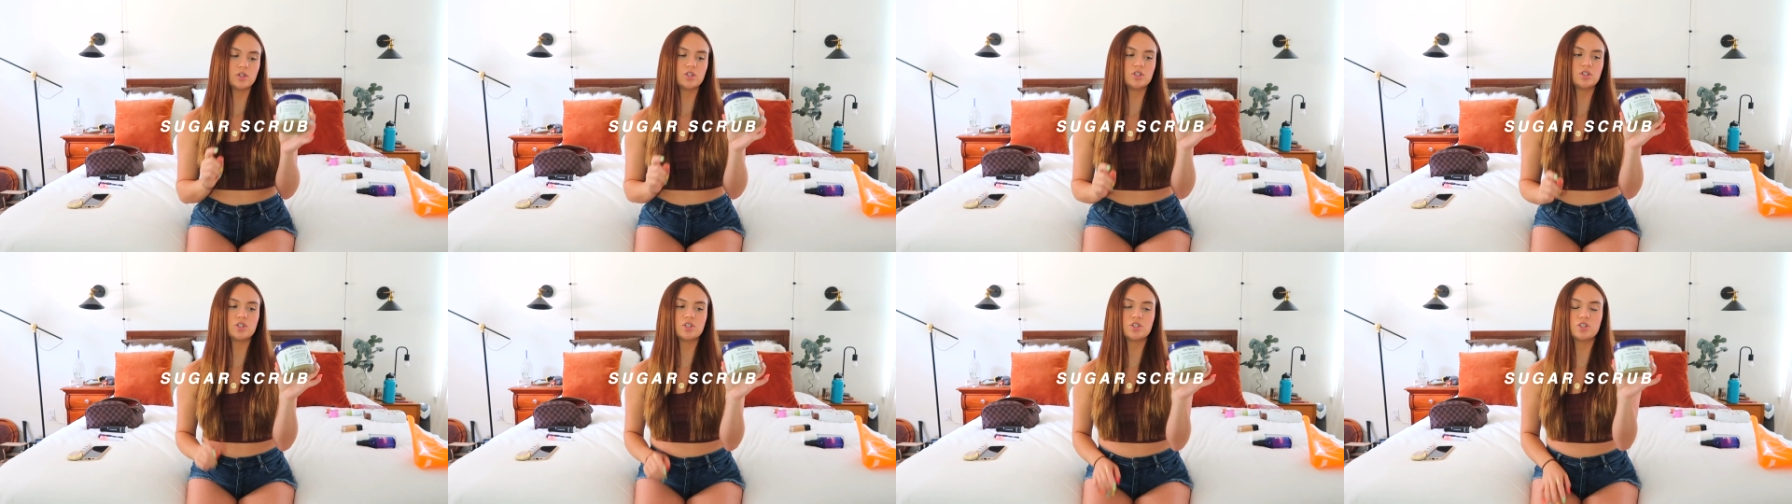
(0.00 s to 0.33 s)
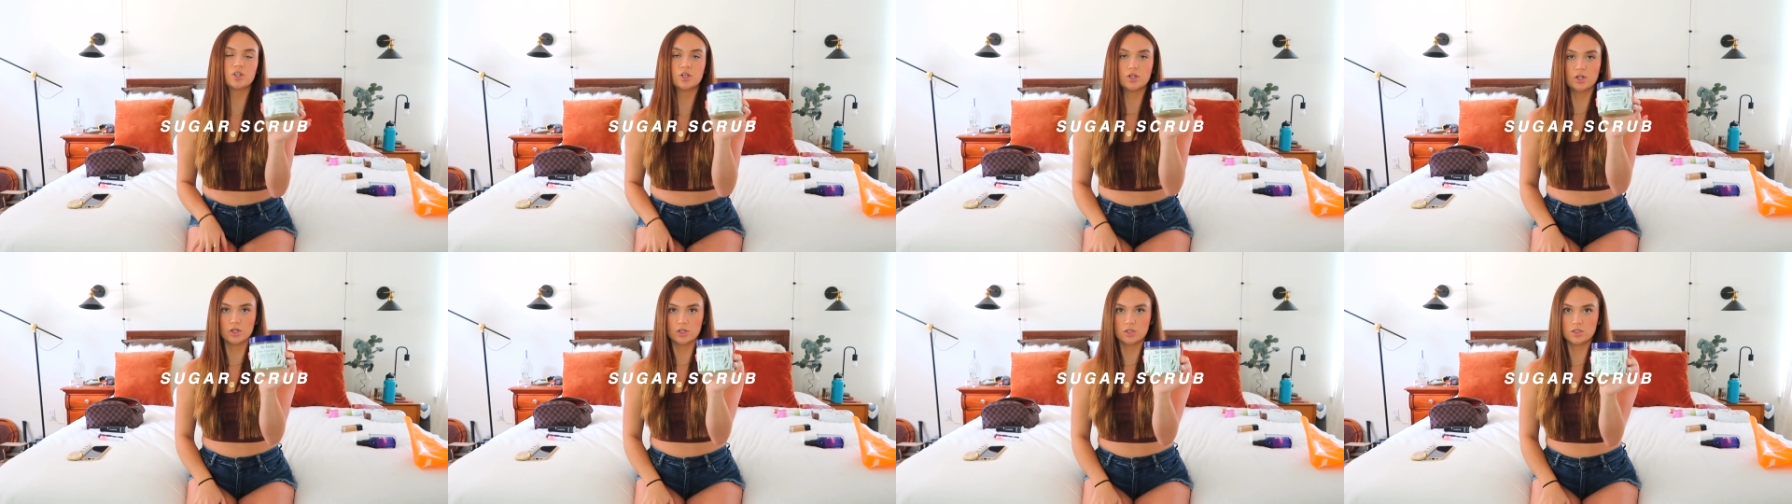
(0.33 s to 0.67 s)

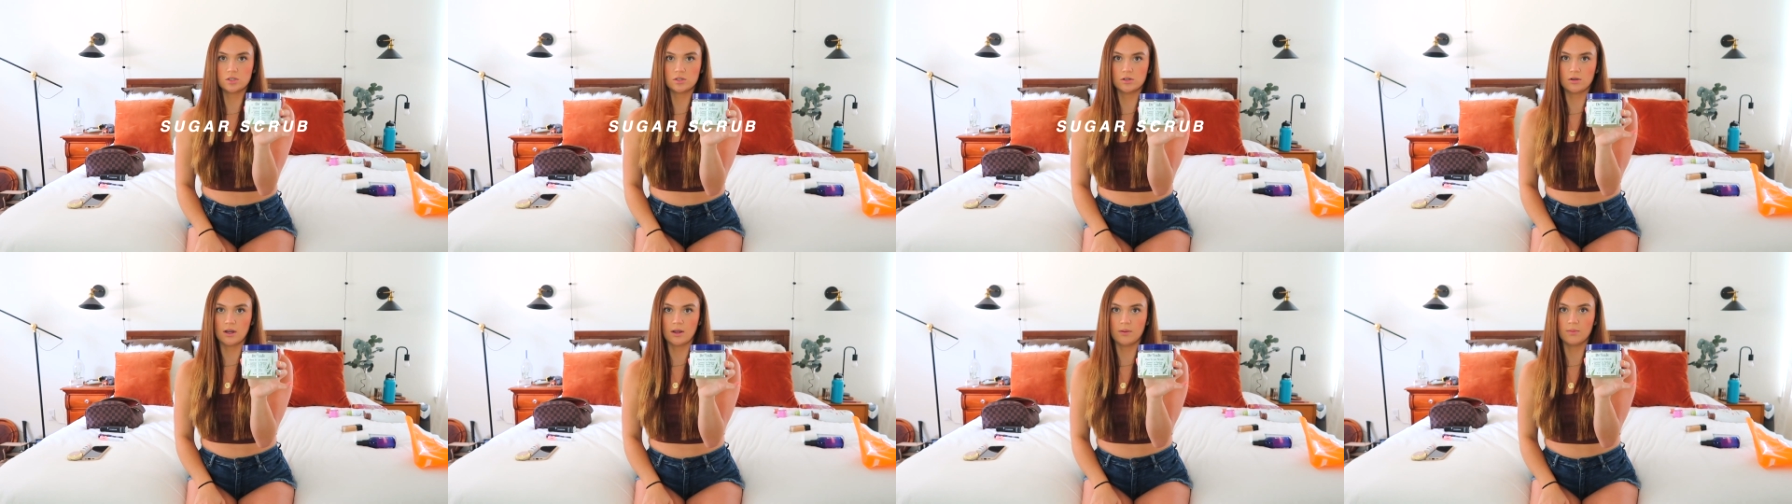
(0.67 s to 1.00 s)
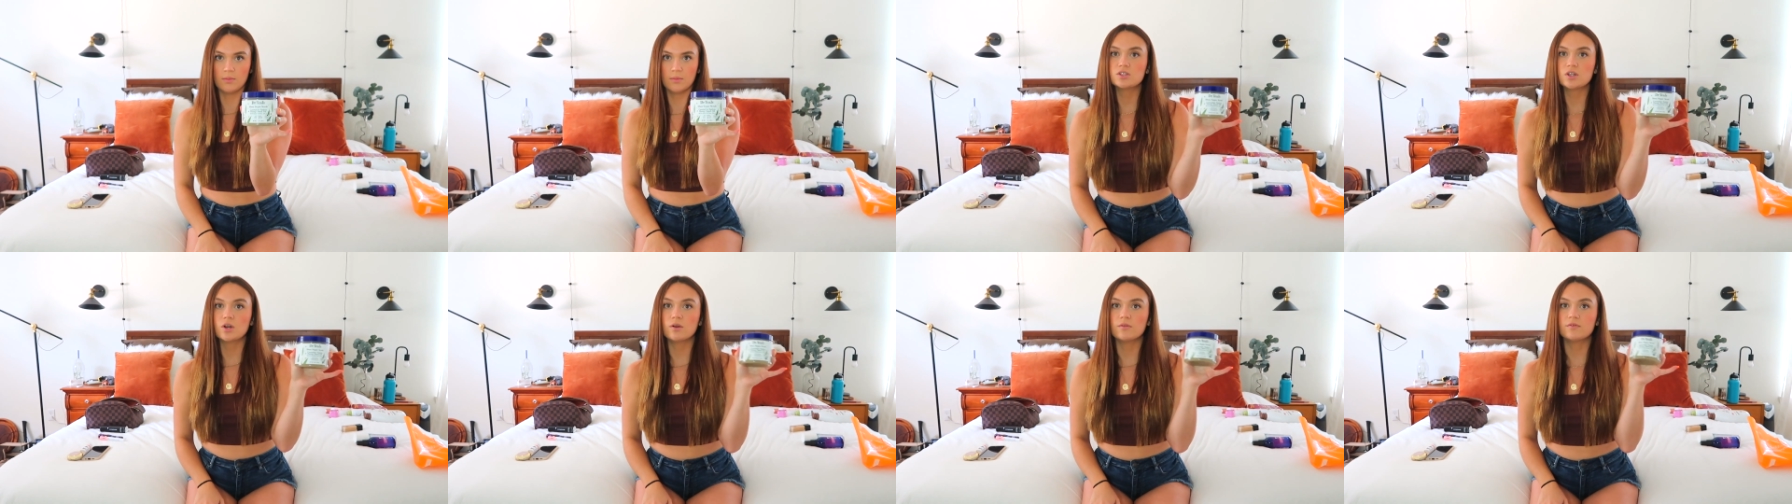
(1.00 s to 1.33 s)
sugar
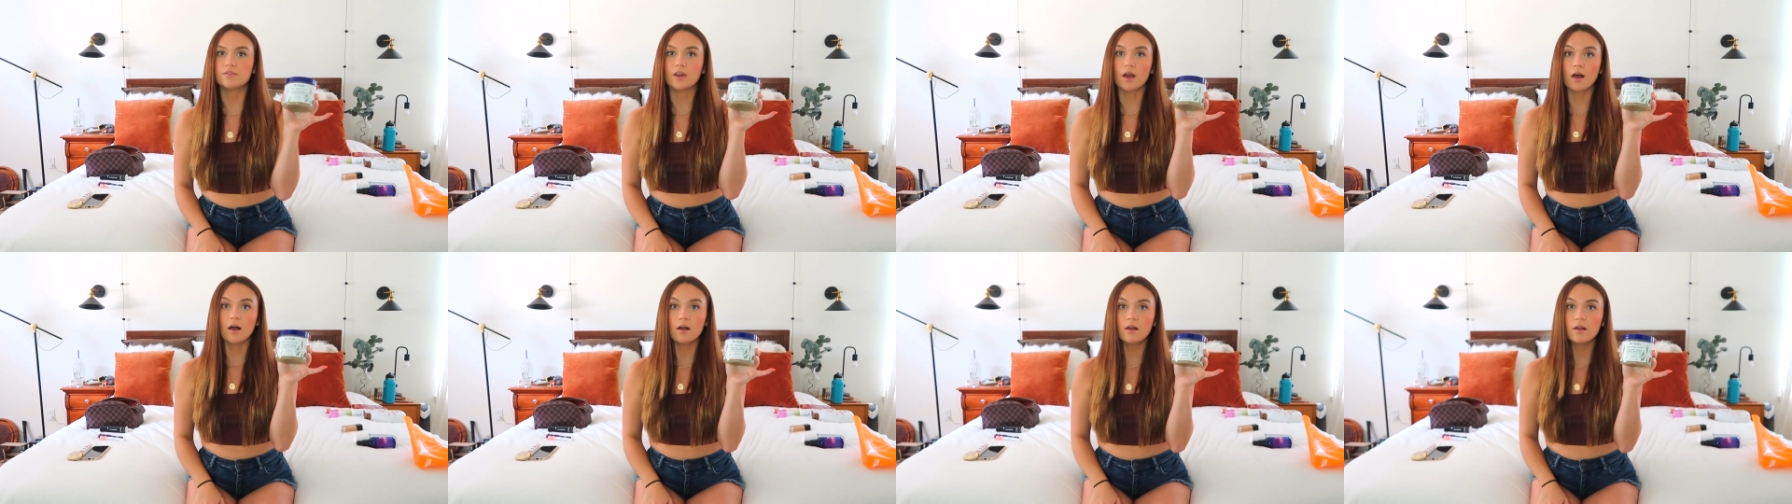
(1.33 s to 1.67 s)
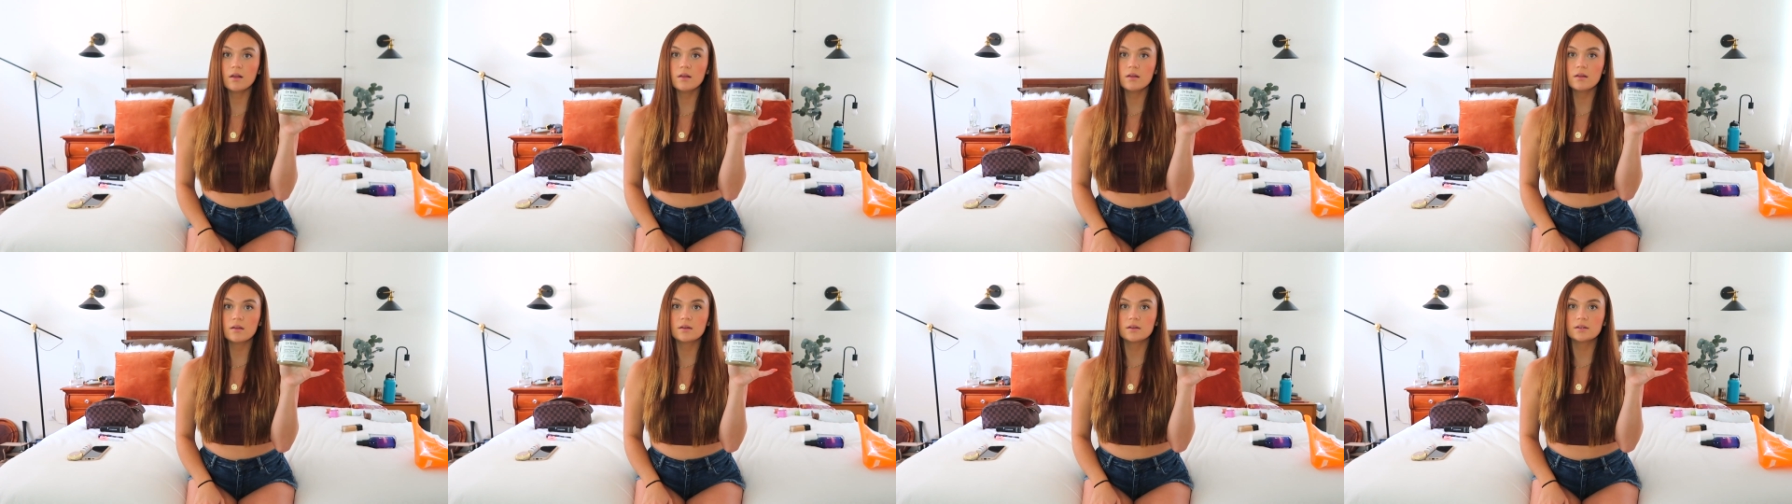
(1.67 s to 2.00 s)
scrub. So if
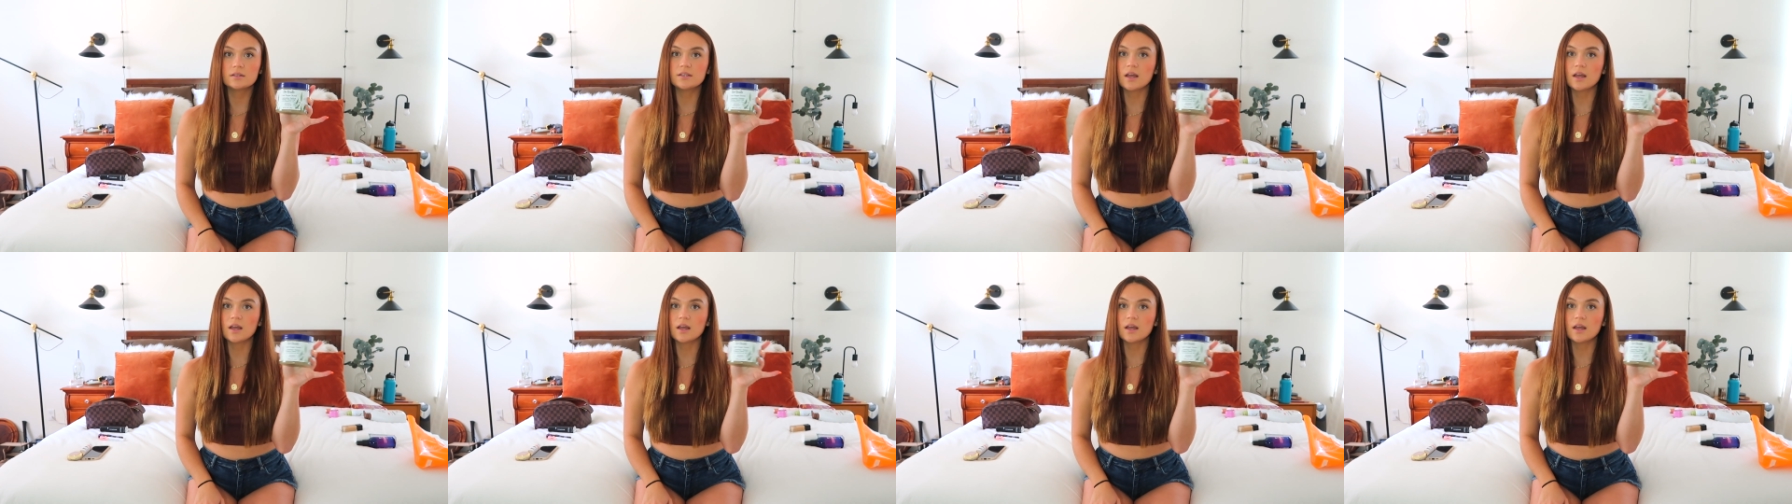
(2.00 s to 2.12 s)
y'all